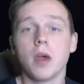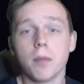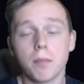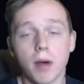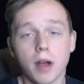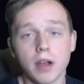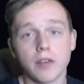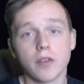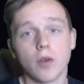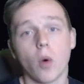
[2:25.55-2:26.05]

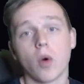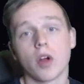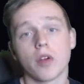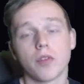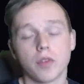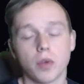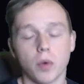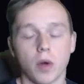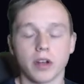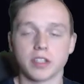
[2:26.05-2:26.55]
But
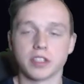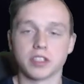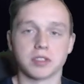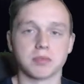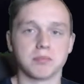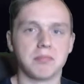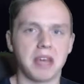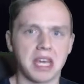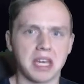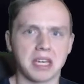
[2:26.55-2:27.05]
if you want to just
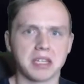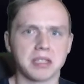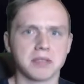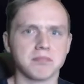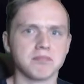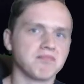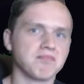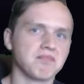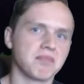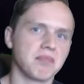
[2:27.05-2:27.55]
make
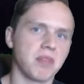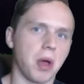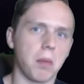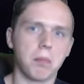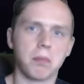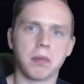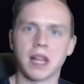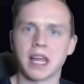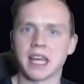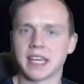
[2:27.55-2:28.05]
a
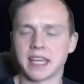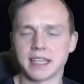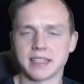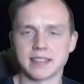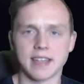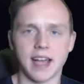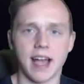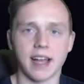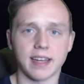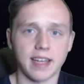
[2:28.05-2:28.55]
blank
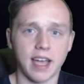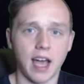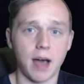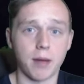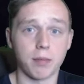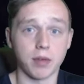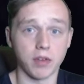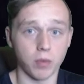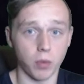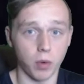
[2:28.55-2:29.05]
exact
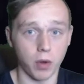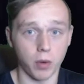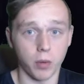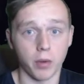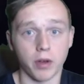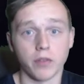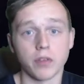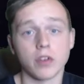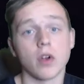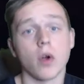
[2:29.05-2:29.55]
copy of what
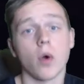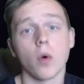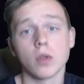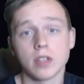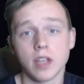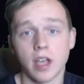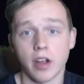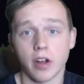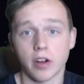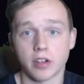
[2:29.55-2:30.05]
one of your
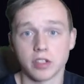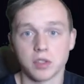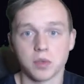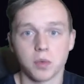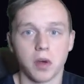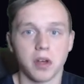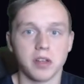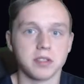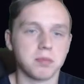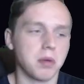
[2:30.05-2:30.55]
old characters was,